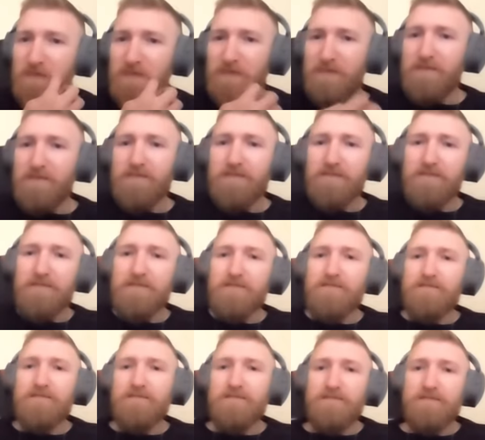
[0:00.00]

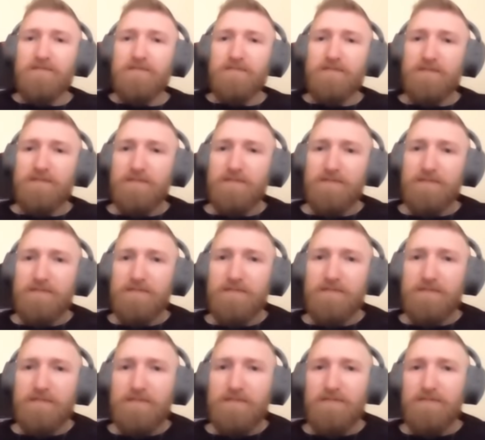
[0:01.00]

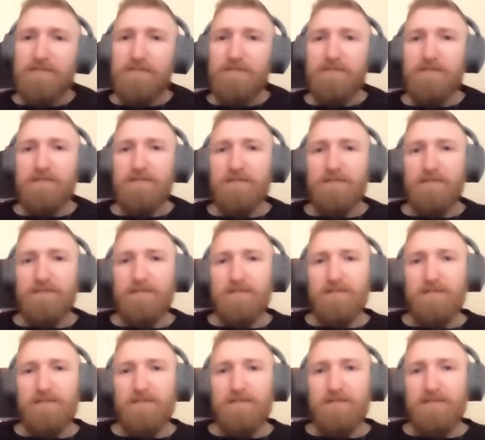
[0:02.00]

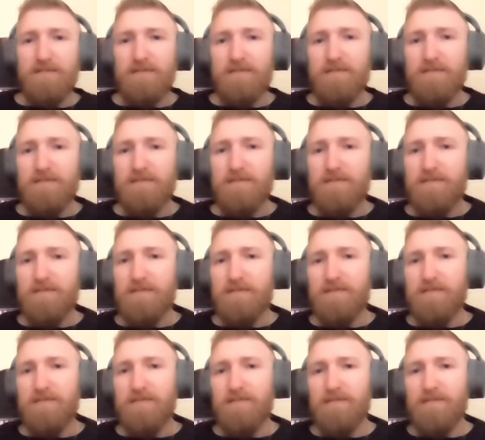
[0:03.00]

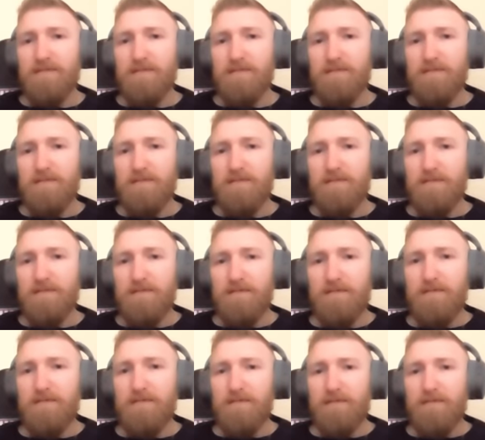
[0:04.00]

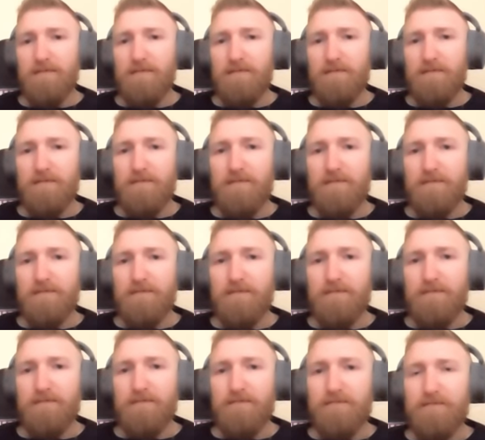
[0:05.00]

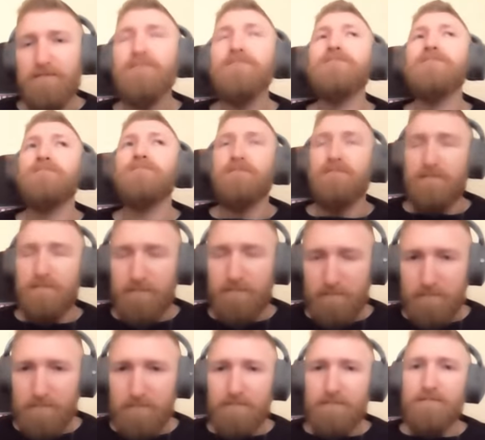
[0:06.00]

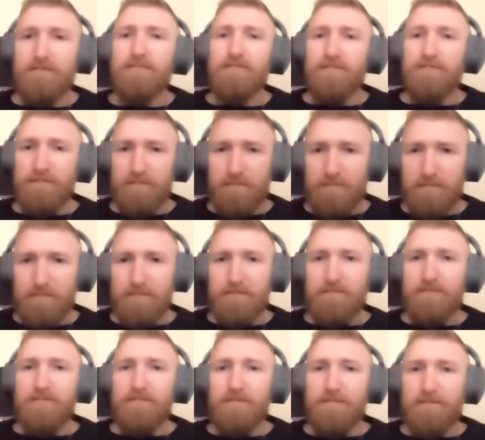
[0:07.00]
The person shown says nothing.